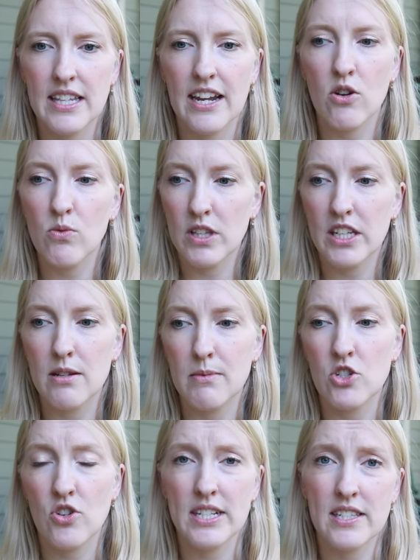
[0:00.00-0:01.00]
They are really going to
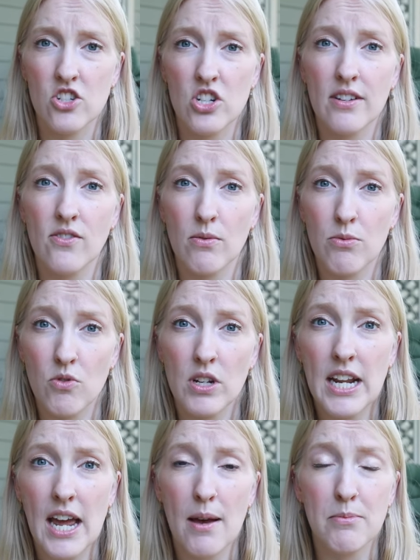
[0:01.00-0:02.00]
be transitioning from three
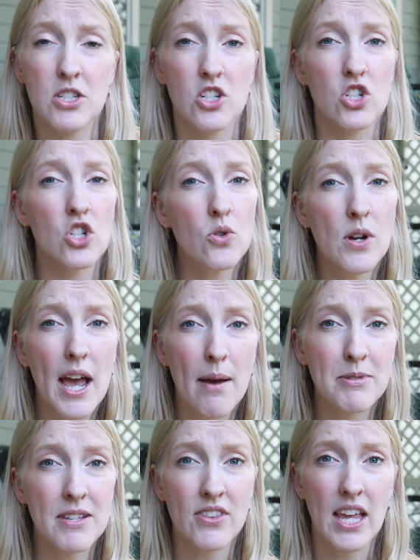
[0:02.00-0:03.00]
naps to two
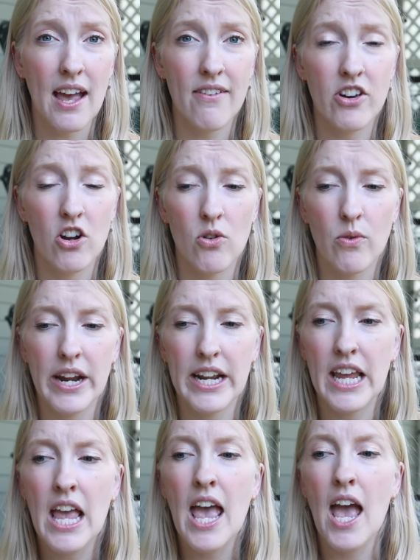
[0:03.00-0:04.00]
naps if they haven't
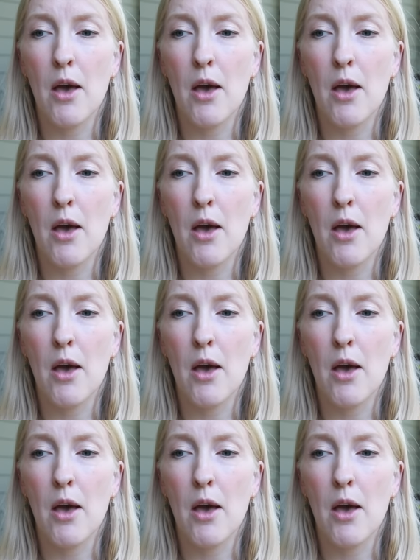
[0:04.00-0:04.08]
already.